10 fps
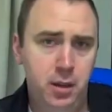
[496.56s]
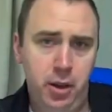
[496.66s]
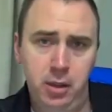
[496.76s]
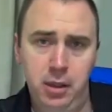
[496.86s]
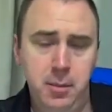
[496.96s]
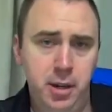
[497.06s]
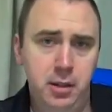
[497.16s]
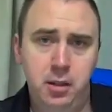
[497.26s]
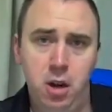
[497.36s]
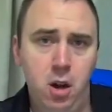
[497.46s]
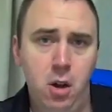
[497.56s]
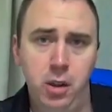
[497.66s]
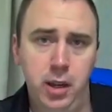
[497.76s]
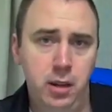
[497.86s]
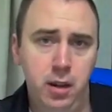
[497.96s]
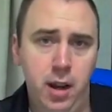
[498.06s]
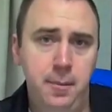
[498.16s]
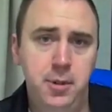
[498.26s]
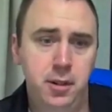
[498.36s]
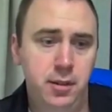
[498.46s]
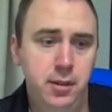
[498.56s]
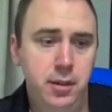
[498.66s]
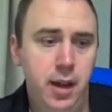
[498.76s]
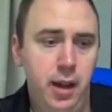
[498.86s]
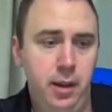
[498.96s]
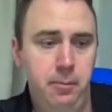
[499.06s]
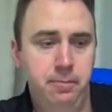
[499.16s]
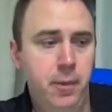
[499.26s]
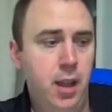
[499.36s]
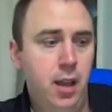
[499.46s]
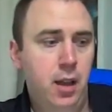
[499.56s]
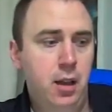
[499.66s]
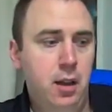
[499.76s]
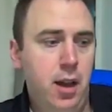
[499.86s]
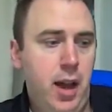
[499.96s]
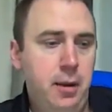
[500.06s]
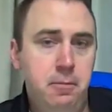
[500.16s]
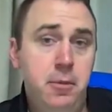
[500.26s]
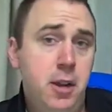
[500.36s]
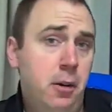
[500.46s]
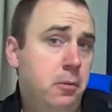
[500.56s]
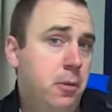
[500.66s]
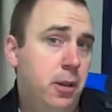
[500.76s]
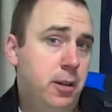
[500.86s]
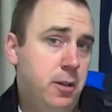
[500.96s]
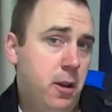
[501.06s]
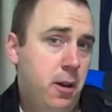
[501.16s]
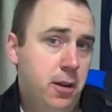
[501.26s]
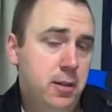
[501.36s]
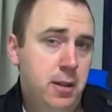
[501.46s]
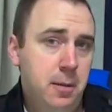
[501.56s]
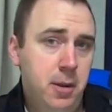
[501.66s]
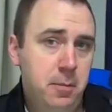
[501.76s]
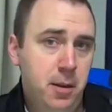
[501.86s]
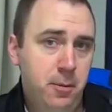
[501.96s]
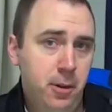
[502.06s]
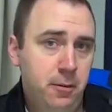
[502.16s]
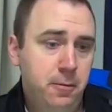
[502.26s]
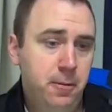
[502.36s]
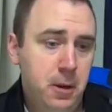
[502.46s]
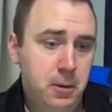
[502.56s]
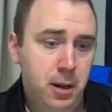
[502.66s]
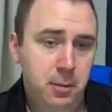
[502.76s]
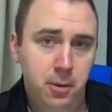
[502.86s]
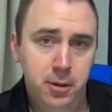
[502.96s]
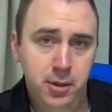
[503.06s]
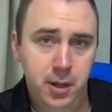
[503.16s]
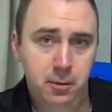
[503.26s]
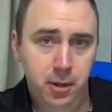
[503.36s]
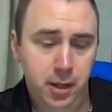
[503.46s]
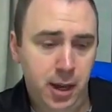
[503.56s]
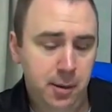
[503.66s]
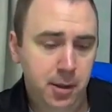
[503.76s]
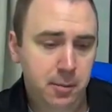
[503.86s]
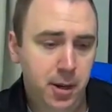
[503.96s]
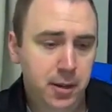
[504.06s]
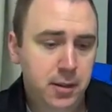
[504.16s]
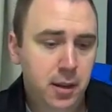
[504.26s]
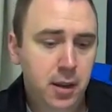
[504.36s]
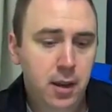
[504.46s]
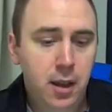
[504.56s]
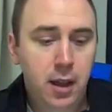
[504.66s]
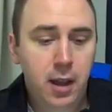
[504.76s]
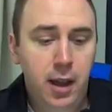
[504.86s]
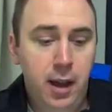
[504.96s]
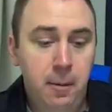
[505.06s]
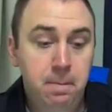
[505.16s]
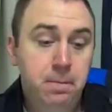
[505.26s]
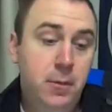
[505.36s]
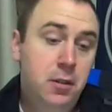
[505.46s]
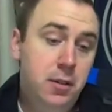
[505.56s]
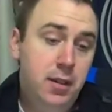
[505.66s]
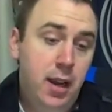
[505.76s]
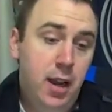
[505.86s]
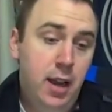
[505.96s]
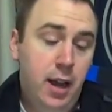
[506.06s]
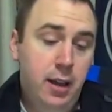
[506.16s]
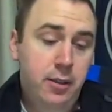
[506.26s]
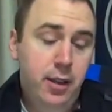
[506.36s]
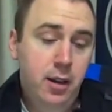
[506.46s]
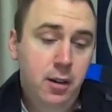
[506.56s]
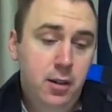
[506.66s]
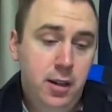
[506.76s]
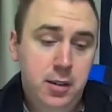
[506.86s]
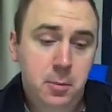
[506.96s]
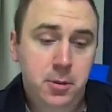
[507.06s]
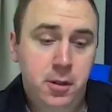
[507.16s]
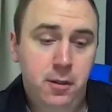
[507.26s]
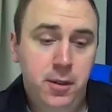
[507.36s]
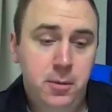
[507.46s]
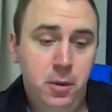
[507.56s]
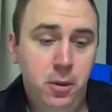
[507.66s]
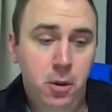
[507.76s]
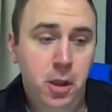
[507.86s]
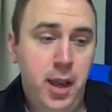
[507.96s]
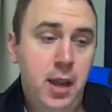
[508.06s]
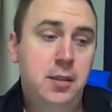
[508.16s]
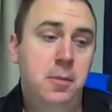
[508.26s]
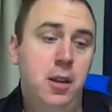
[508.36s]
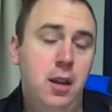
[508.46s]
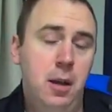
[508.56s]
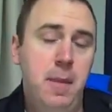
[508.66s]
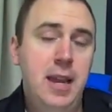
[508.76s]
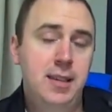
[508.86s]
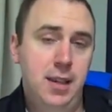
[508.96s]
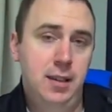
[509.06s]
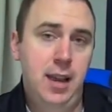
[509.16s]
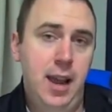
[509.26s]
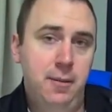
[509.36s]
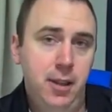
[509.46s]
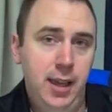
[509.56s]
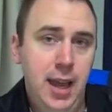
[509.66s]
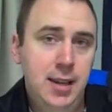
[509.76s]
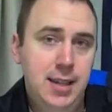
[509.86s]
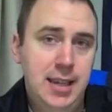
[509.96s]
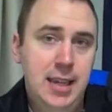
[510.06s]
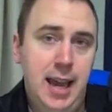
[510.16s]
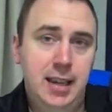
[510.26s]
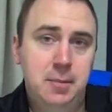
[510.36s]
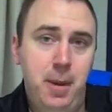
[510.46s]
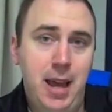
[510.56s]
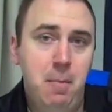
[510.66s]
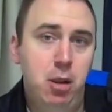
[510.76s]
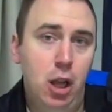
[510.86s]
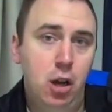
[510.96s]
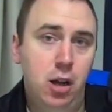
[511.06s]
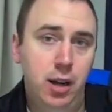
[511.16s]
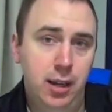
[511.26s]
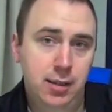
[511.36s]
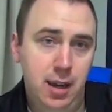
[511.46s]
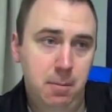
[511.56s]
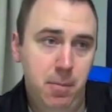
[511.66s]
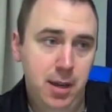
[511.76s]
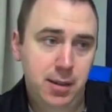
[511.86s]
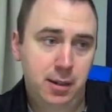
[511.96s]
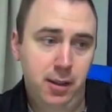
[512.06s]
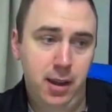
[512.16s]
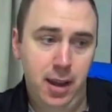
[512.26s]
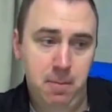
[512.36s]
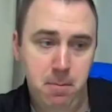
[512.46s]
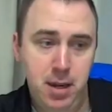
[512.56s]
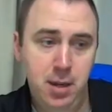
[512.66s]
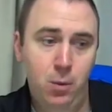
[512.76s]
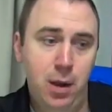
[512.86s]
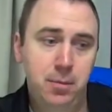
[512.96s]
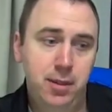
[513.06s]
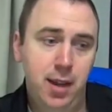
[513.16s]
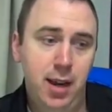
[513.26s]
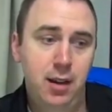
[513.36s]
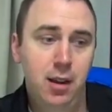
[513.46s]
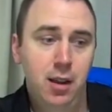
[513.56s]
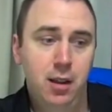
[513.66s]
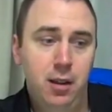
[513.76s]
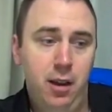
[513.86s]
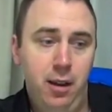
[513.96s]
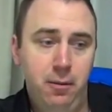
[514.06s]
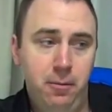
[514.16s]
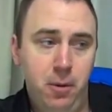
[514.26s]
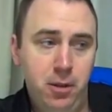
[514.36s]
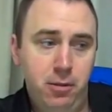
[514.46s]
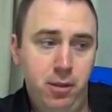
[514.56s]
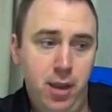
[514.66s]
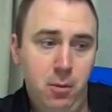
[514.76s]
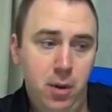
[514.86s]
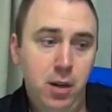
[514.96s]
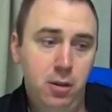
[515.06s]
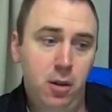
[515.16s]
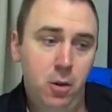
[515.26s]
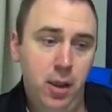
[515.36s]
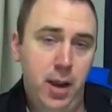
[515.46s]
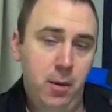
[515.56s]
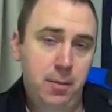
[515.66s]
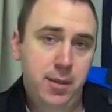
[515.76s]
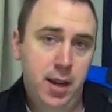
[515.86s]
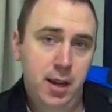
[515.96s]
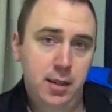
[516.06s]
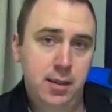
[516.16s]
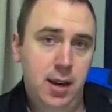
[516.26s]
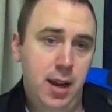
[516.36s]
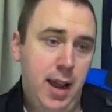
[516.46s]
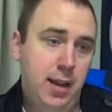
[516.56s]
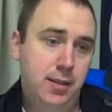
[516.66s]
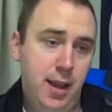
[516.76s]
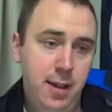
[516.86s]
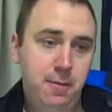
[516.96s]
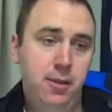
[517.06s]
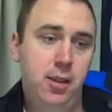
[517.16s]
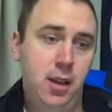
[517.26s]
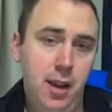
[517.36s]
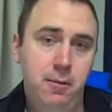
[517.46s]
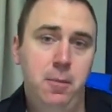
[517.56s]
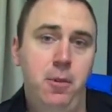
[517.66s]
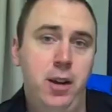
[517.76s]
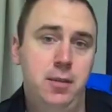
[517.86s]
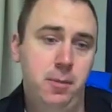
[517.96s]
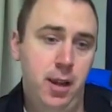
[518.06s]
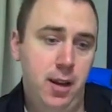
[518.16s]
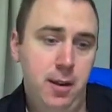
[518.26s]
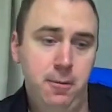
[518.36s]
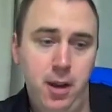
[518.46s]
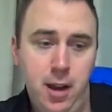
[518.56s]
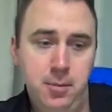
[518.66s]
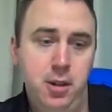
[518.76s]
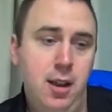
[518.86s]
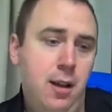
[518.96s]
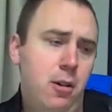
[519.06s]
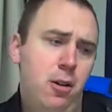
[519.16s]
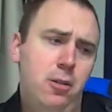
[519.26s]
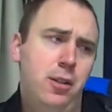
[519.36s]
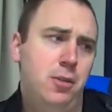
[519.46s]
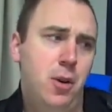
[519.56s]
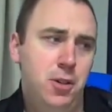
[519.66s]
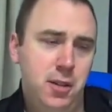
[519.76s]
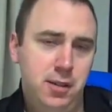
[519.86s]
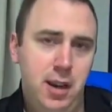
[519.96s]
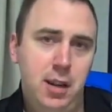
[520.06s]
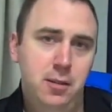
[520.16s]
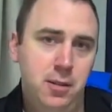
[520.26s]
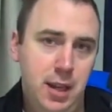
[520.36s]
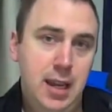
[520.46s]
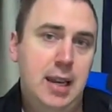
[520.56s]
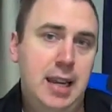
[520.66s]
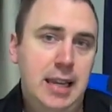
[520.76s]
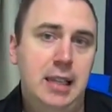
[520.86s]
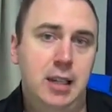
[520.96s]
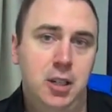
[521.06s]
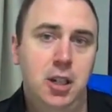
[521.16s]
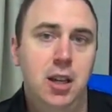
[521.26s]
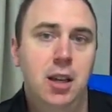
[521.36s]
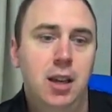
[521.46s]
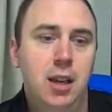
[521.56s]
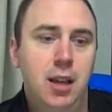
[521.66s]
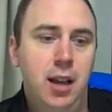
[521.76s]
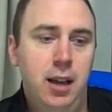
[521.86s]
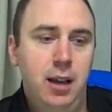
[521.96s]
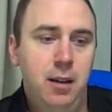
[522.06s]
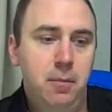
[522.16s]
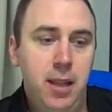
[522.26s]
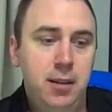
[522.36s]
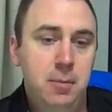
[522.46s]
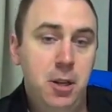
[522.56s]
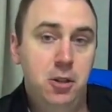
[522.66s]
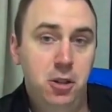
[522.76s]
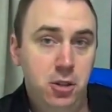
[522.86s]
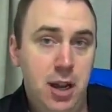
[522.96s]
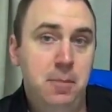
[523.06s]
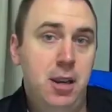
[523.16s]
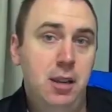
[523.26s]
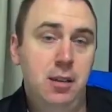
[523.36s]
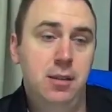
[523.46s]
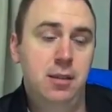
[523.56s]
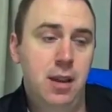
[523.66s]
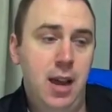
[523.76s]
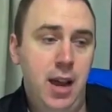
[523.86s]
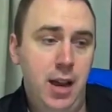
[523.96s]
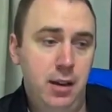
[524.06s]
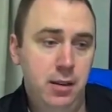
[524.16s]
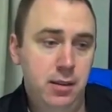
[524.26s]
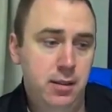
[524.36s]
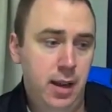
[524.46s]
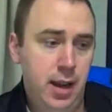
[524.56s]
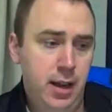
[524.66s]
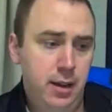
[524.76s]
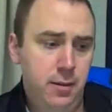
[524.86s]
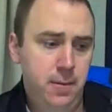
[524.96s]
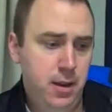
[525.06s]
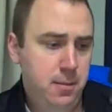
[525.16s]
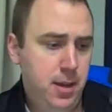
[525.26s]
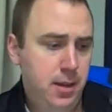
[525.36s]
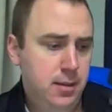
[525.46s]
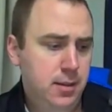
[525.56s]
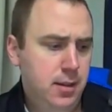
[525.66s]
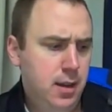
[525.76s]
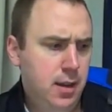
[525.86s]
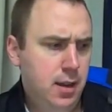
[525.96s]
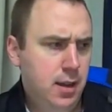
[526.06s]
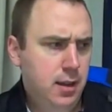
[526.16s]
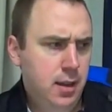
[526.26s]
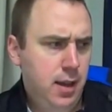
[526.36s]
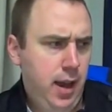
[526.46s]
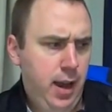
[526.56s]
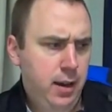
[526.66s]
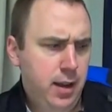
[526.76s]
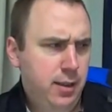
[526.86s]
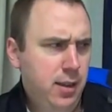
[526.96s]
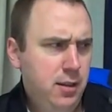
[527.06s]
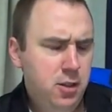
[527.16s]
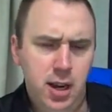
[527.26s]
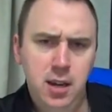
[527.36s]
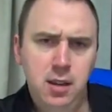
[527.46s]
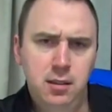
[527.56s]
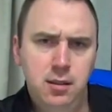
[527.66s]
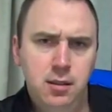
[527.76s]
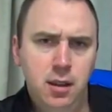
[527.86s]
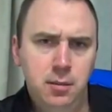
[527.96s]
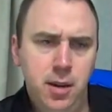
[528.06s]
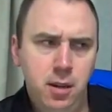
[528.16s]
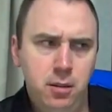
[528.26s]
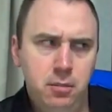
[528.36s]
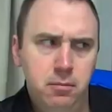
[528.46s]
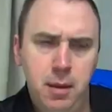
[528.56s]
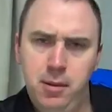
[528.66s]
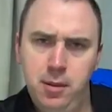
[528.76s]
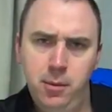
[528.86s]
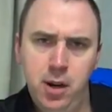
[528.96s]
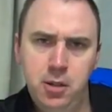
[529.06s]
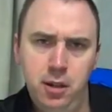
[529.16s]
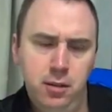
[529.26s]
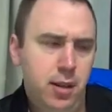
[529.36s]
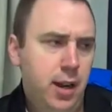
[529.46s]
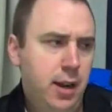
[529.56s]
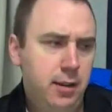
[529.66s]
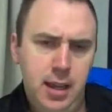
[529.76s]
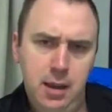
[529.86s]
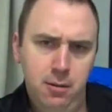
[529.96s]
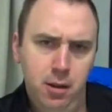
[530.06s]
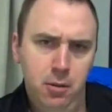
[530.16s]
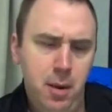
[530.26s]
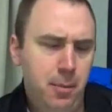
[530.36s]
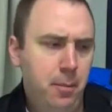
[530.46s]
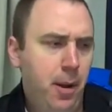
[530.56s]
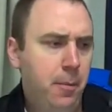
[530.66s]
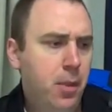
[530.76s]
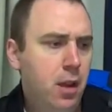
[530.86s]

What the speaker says: unlimited calling options. I don't really talk to that many people on a phone anymore, so I don't really care about the minutes. Needless to say, their customer service with OLE has been amazing. They have the KT Expat blog. It's basically a mini website of what the real OLE website is, and it has everything, every price plan, every option, all these questions and answers in English. Not to mention Japanese and Vietnamese, and I think Chinese as well. Maybe some Russian. I can't really remember, but